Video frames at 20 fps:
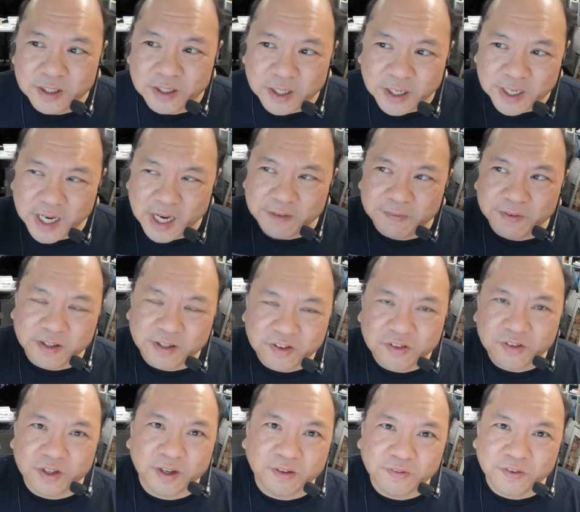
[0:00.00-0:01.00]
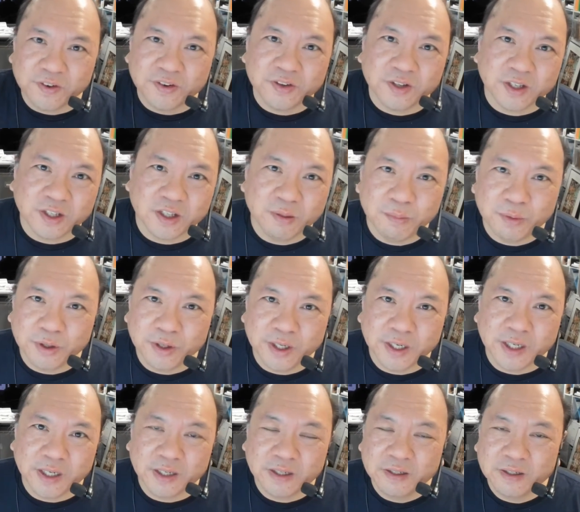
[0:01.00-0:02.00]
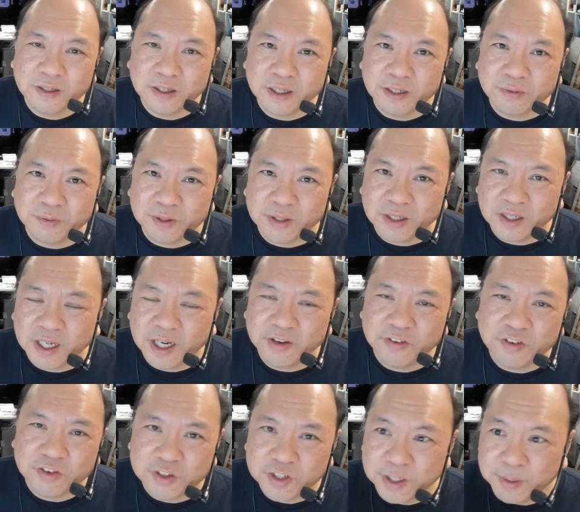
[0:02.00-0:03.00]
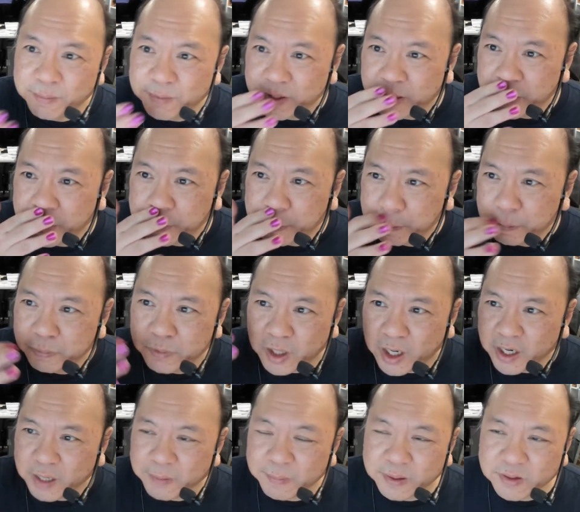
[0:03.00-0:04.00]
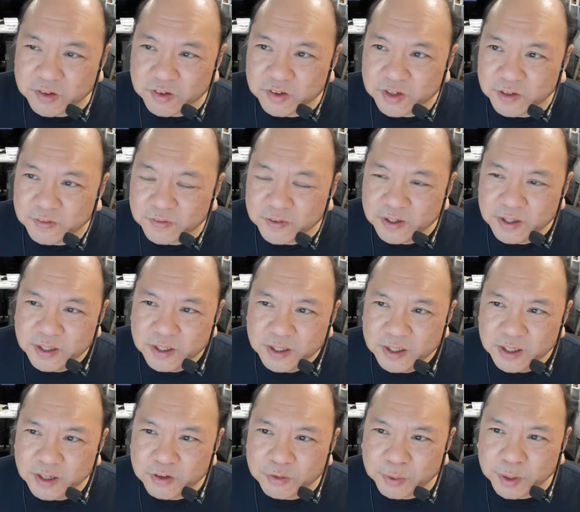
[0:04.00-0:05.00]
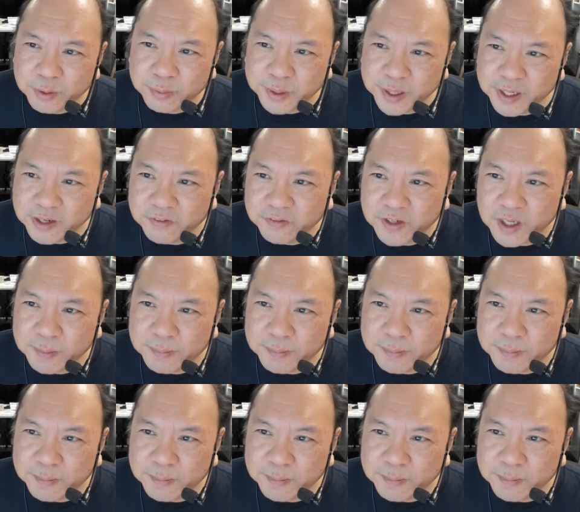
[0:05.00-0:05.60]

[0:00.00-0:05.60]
and not having this thing first thing in the morning, like with the live streams and talking about this stuff, is one way